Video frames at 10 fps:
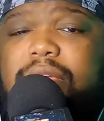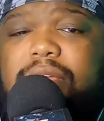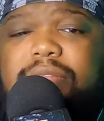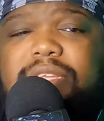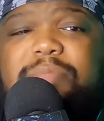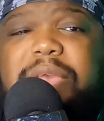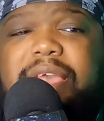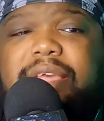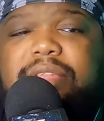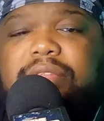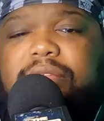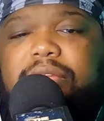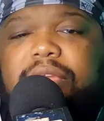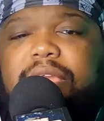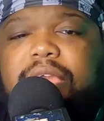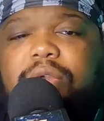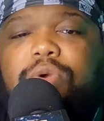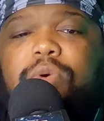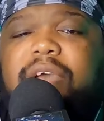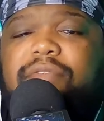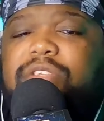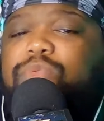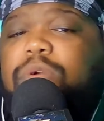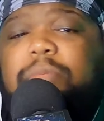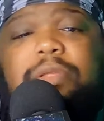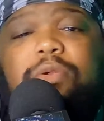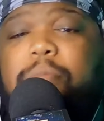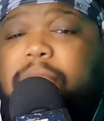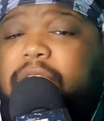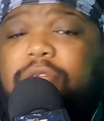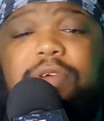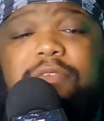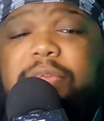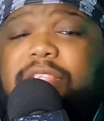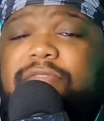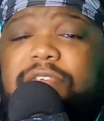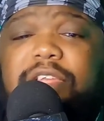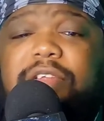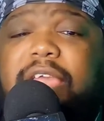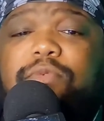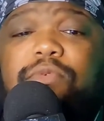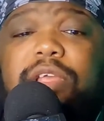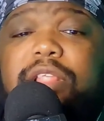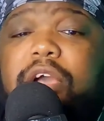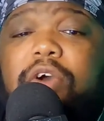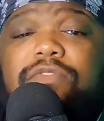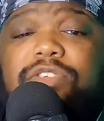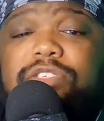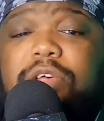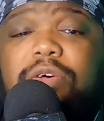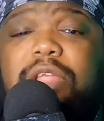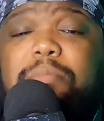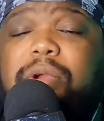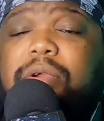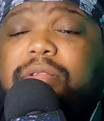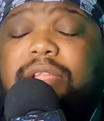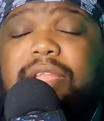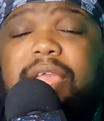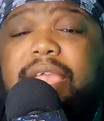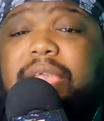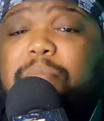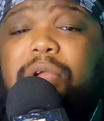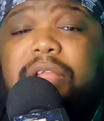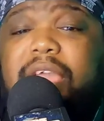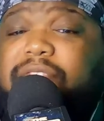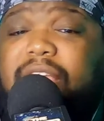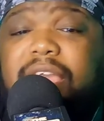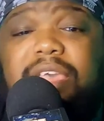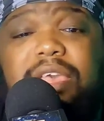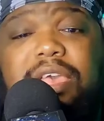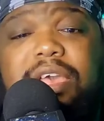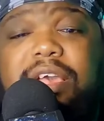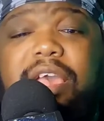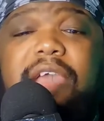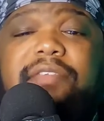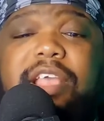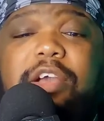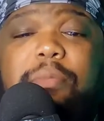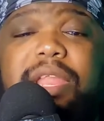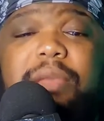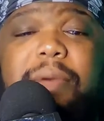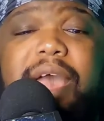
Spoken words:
this man, whoever, this woman or man, whoever made this video, they really oversold. He burned the day. He burned everything. He cooked everything on medium high